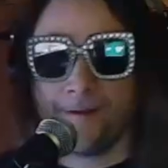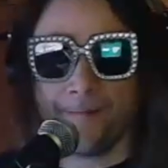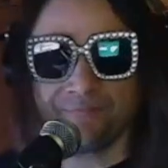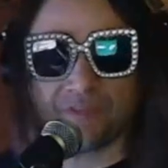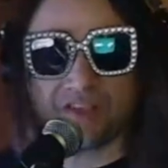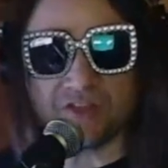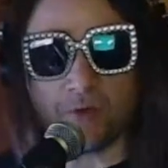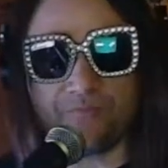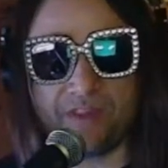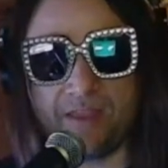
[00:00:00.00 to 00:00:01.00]
So
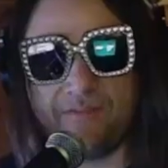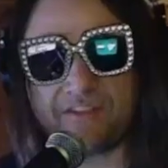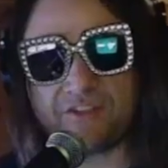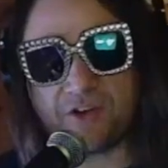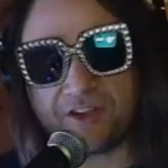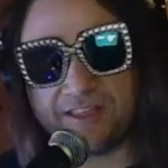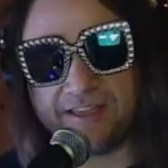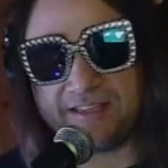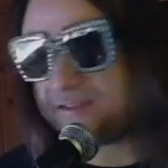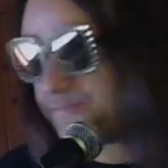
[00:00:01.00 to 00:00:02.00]
this is
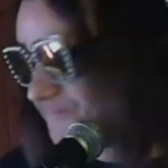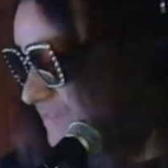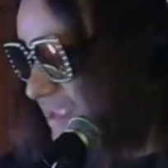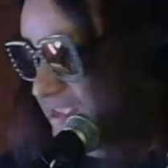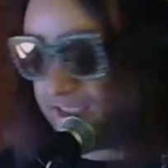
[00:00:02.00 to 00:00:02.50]
Hercules. He's